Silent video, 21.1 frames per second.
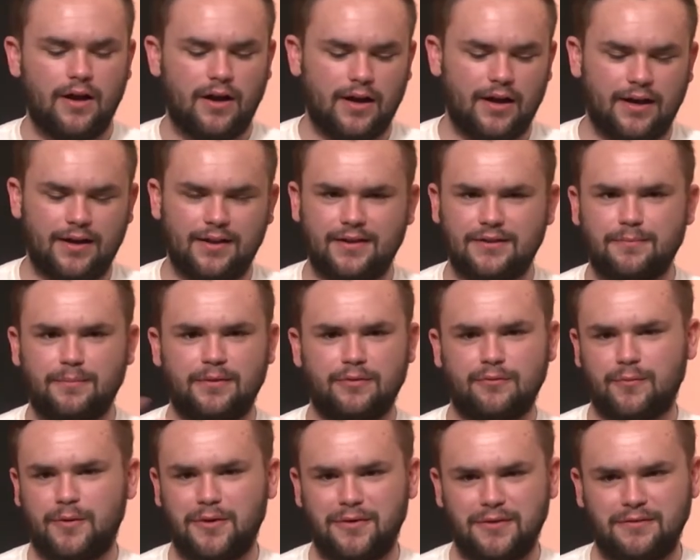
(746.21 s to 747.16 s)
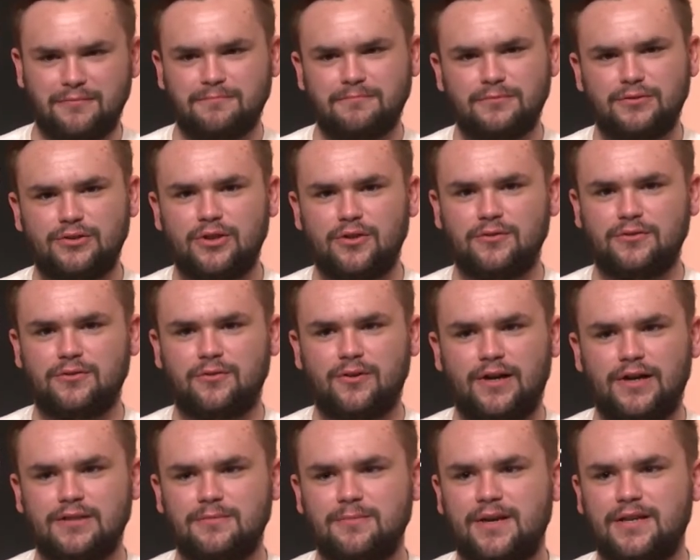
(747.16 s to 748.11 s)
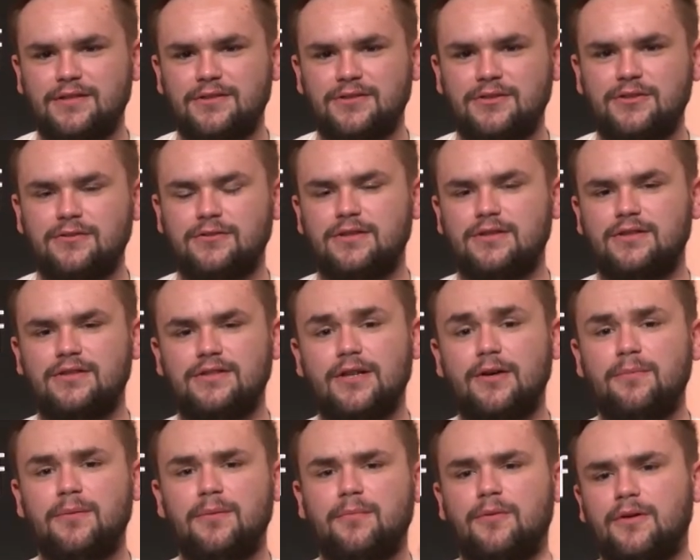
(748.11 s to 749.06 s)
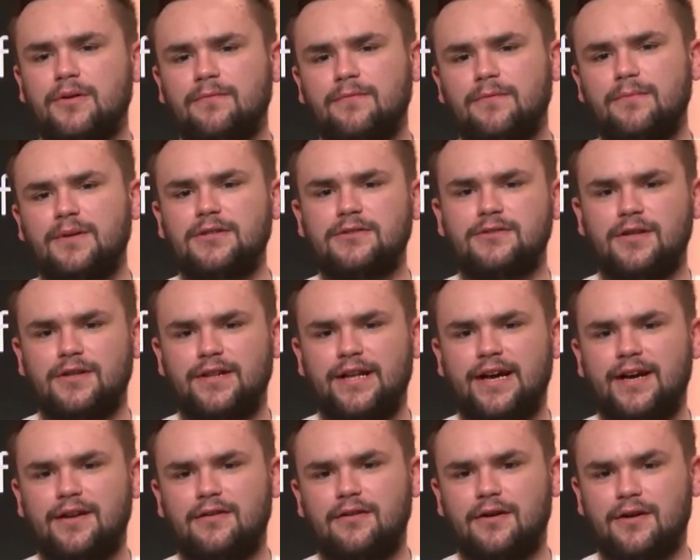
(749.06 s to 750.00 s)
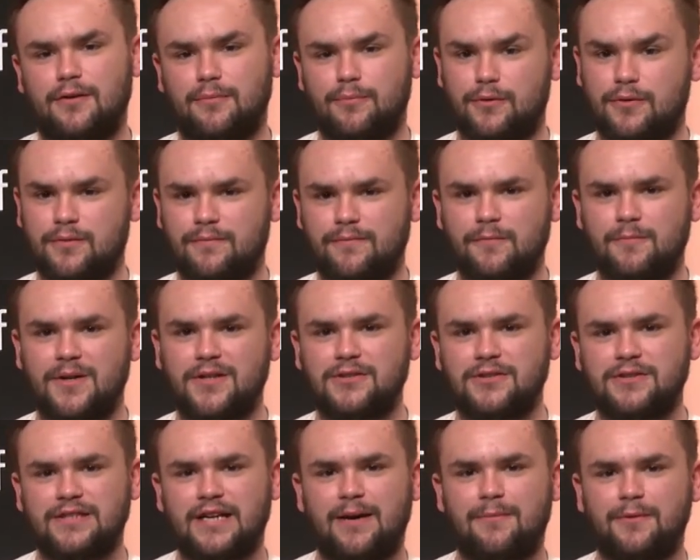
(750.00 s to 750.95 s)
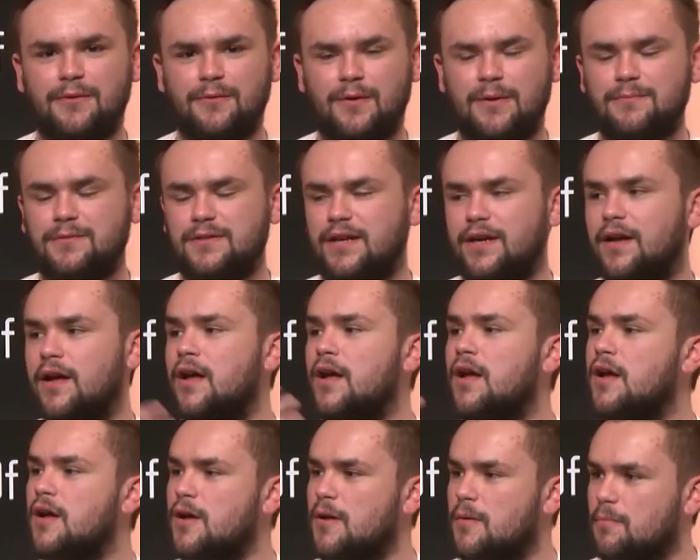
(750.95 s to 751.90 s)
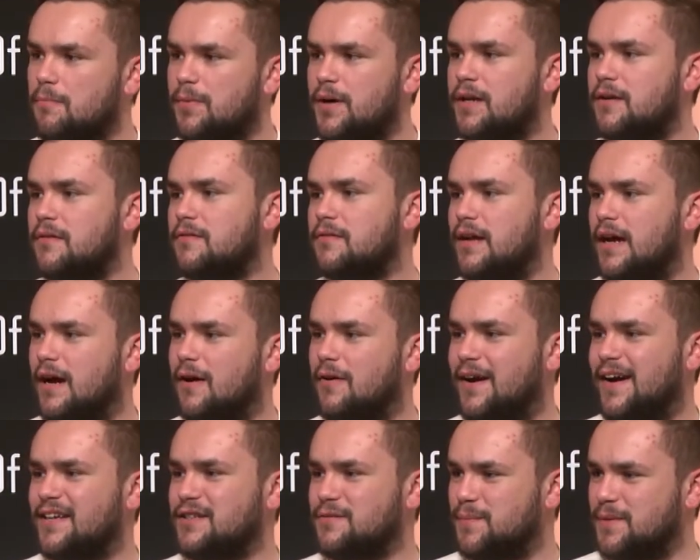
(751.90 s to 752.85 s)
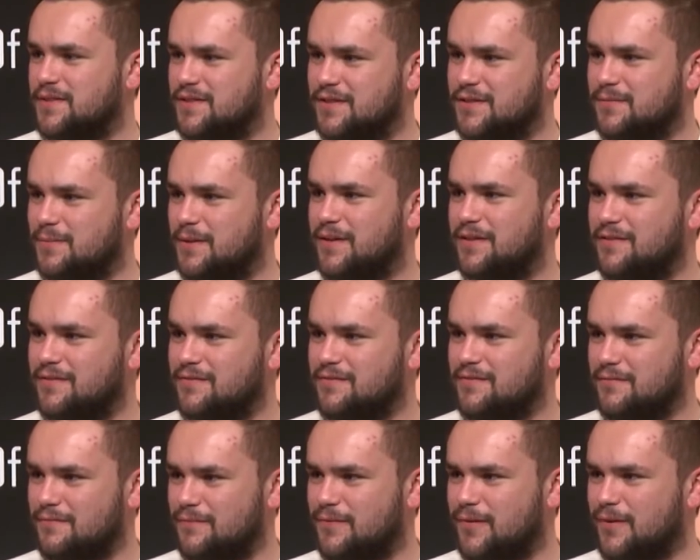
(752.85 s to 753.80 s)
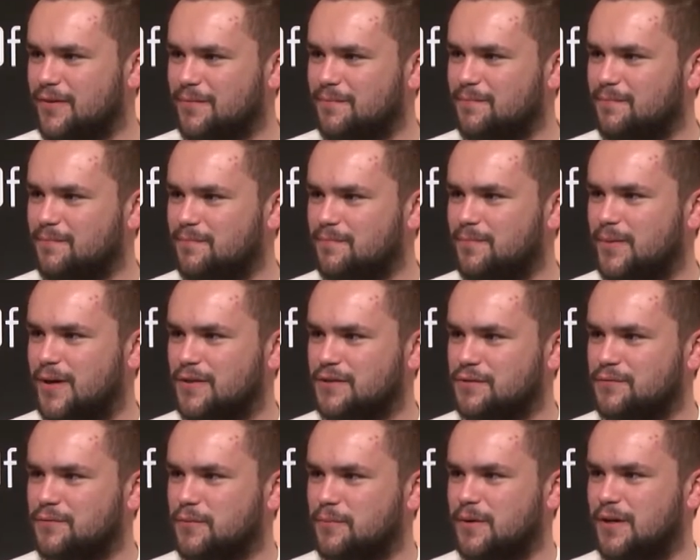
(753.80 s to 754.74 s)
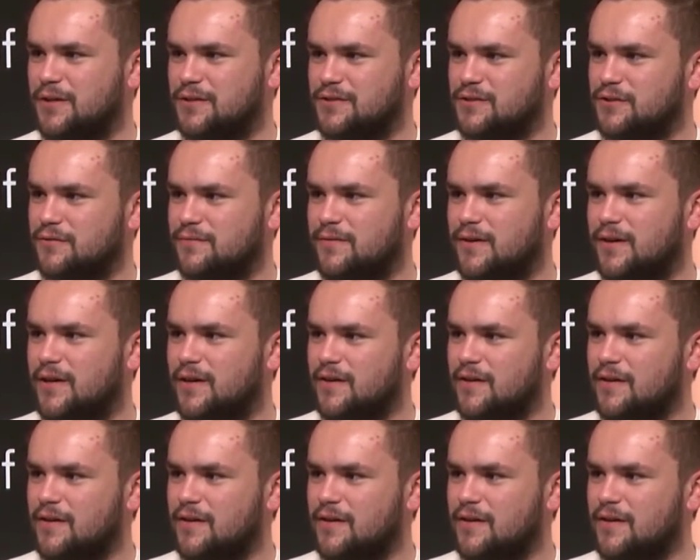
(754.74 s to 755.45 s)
that's been throwing shows across Massachusetts. There'll be more information on that on our More Information tab on the website. But how has business been for Bars Over Bars so far?